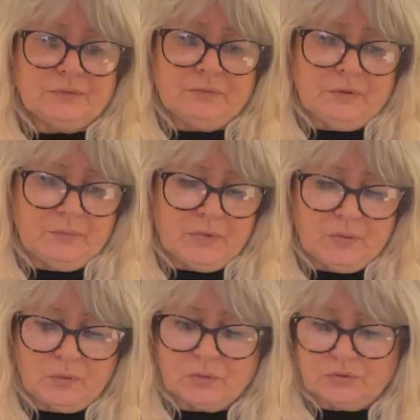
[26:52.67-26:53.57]
for my
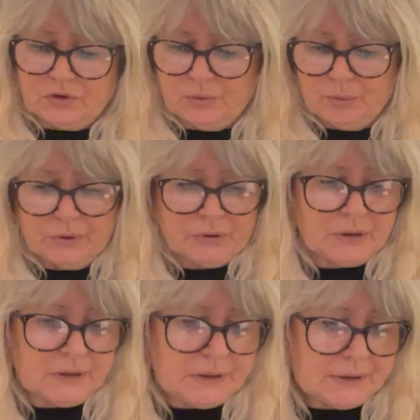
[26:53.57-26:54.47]
wardrobe.
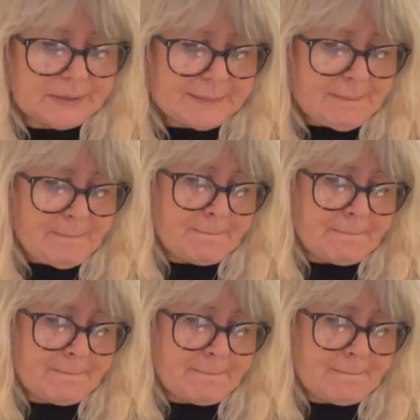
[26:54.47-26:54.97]
So